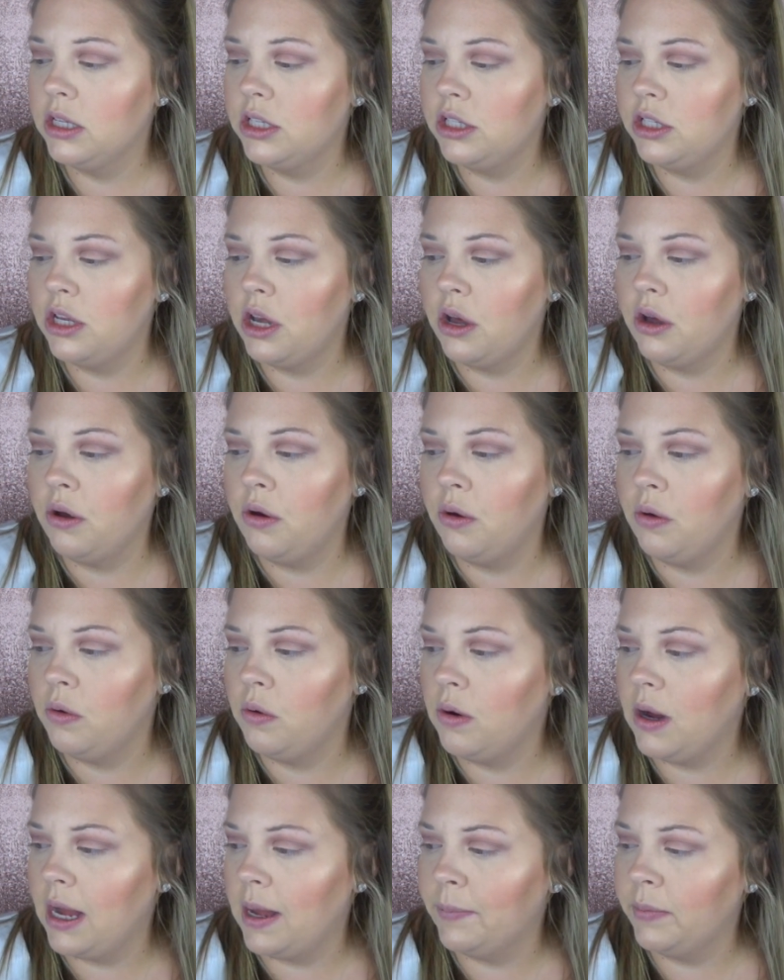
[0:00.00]

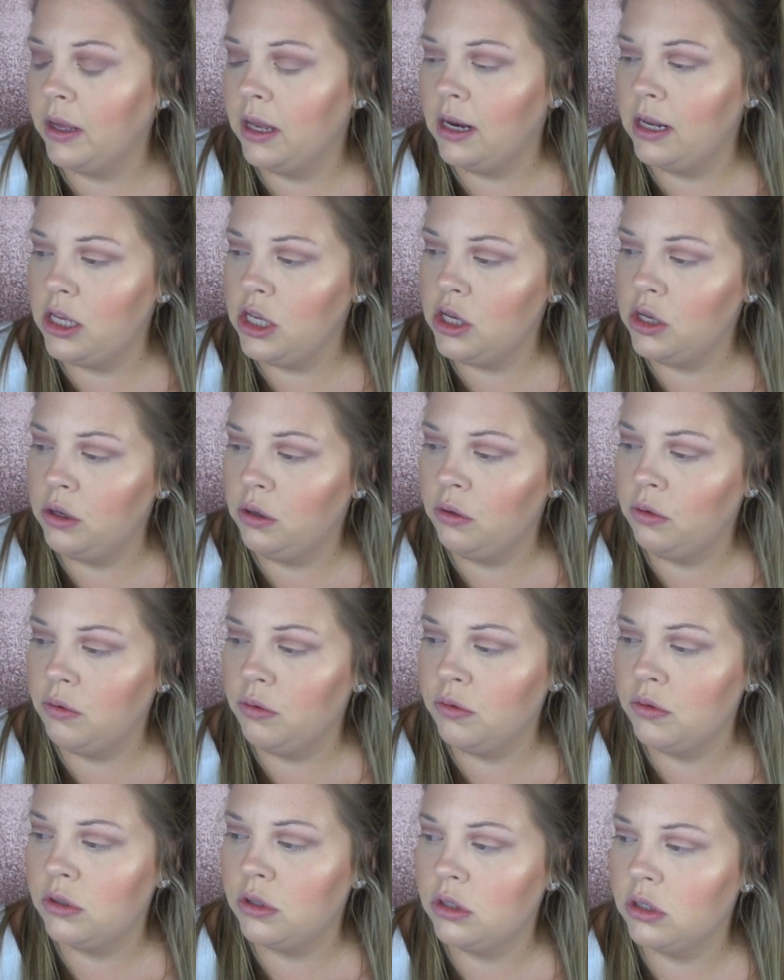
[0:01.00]
So I'm going to
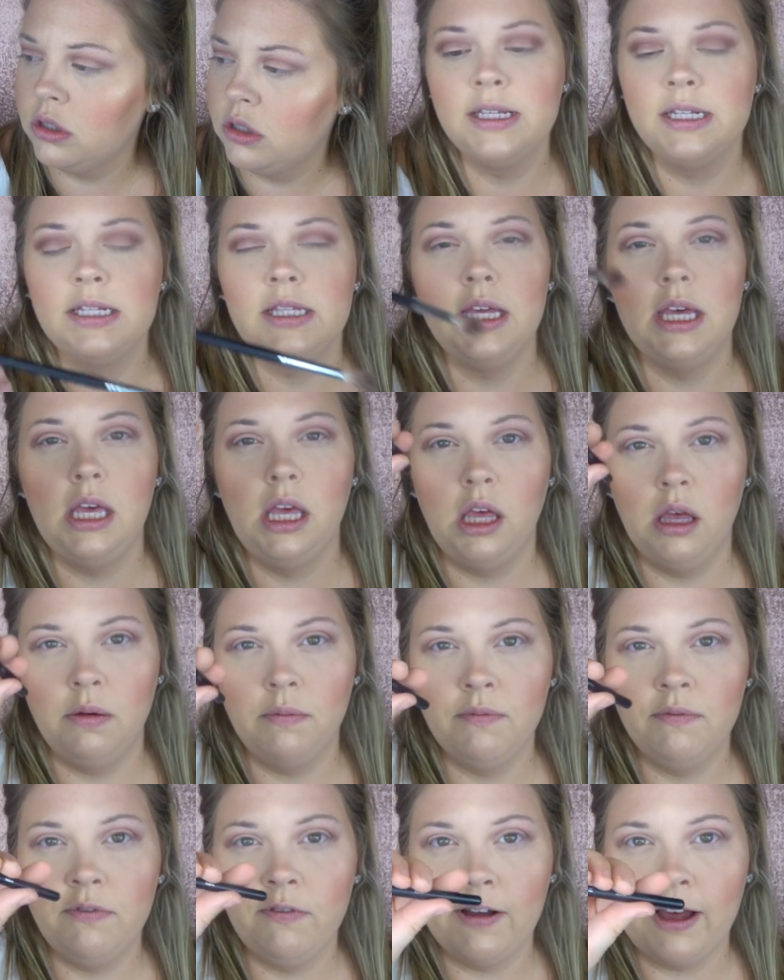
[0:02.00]
use, this is the
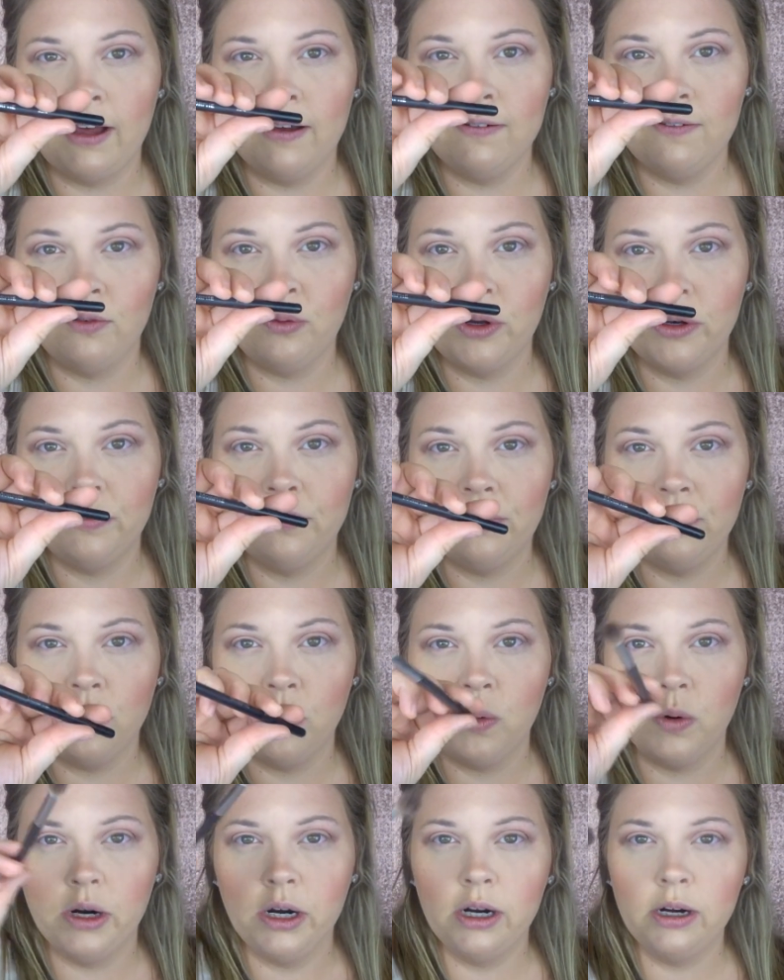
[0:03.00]

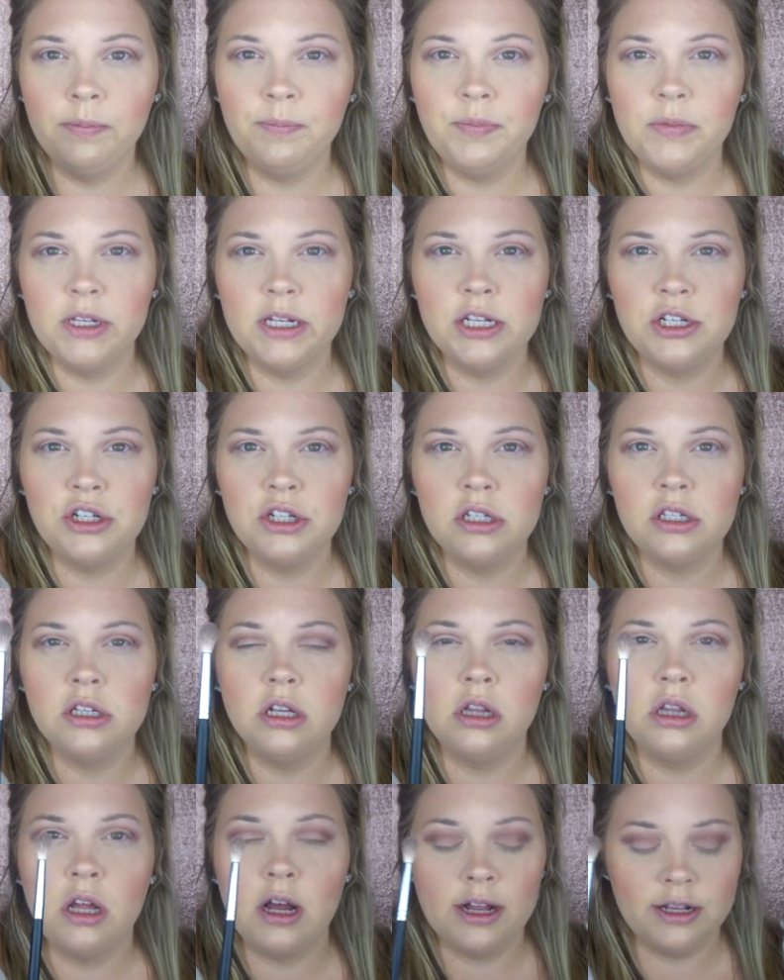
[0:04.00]
M514. It's just
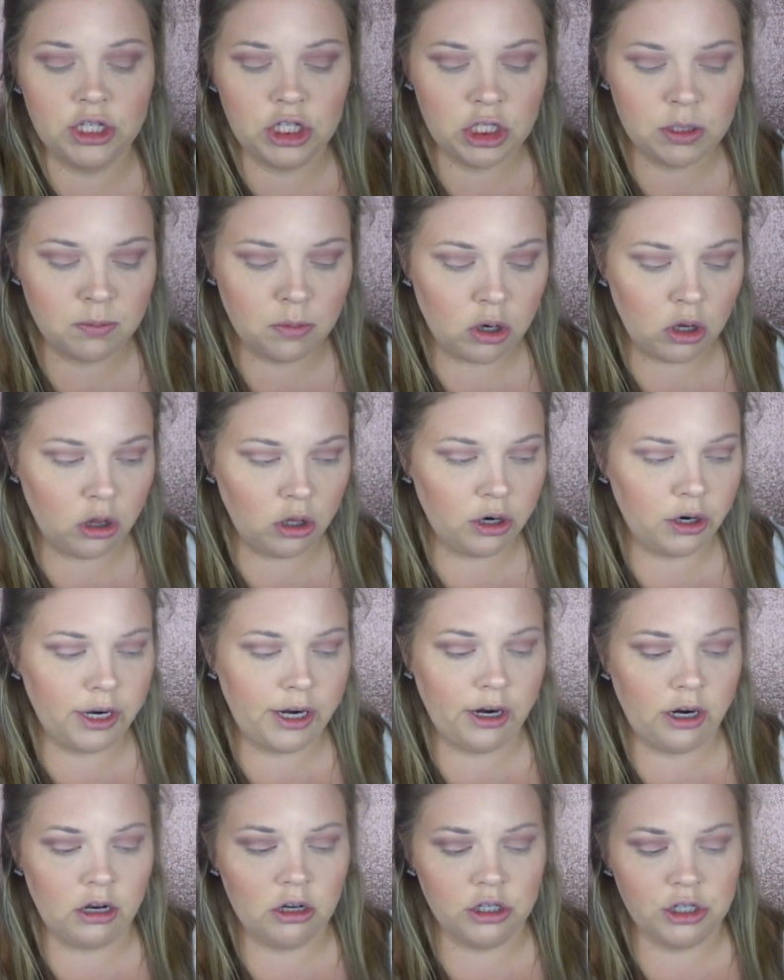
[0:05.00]
a lot smaller.
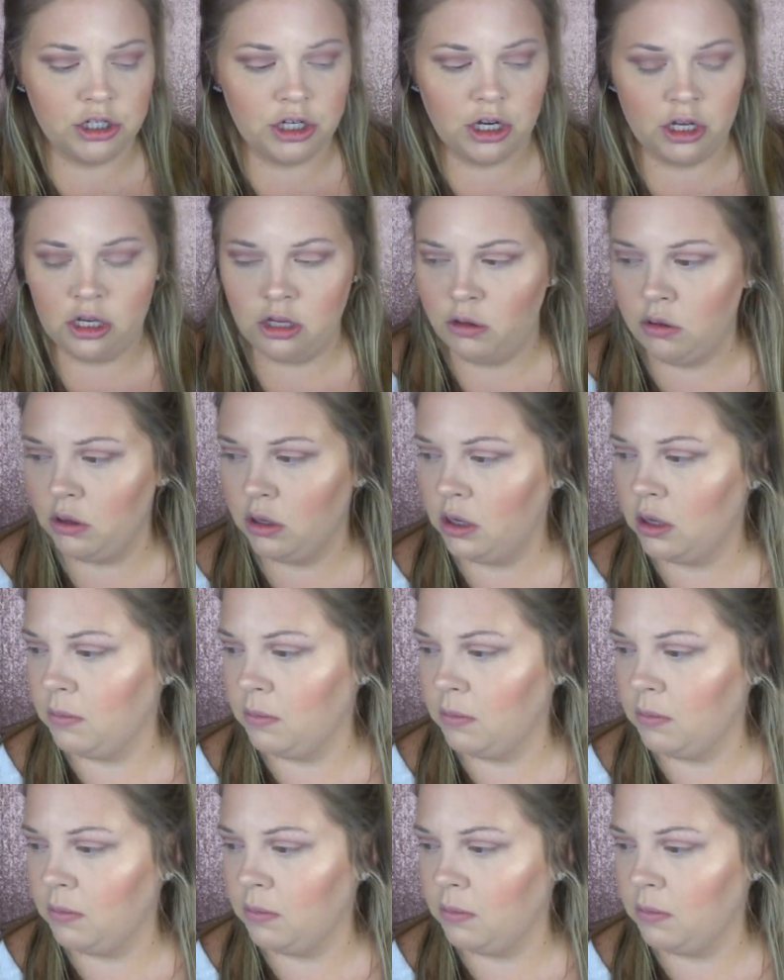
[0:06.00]
Here, I'll show you the